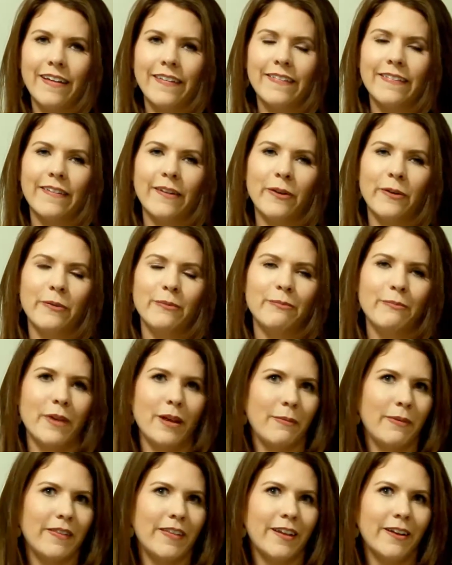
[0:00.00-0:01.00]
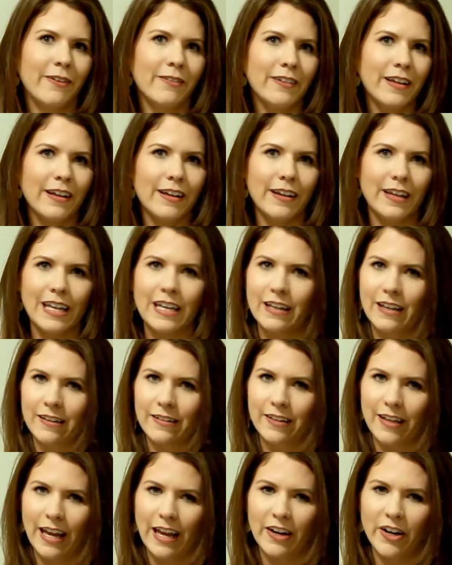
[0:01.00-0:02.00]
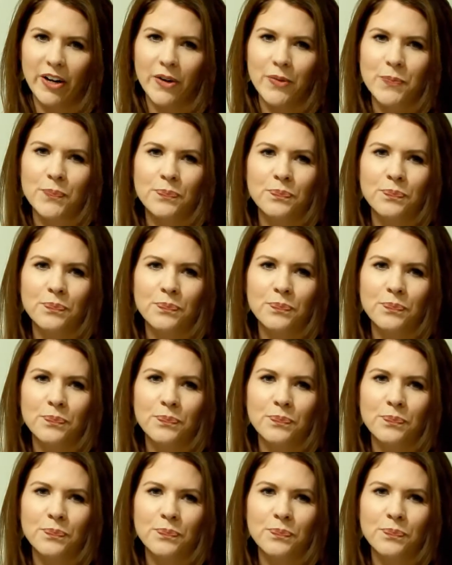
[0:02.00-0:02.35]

So maybe they don't need a heat indicator.